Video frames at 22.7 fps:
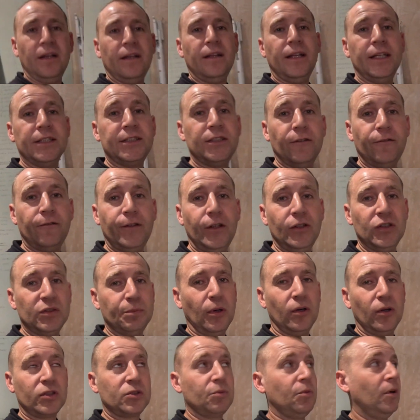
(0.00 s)
This is the fuse
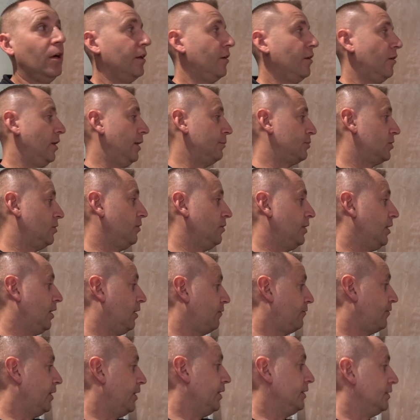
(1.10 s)
box one. I absolutely
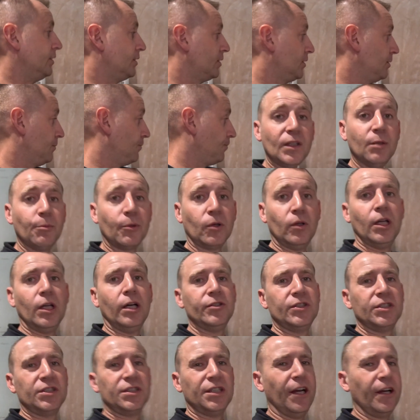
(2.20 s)
love these. We've got loads
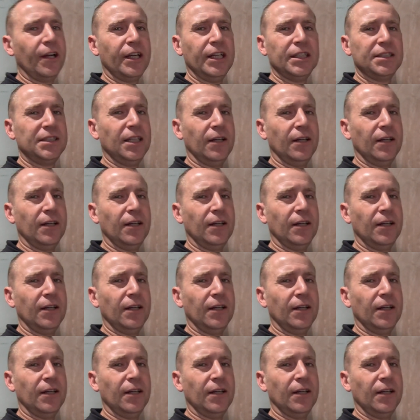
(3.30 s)
of circuits.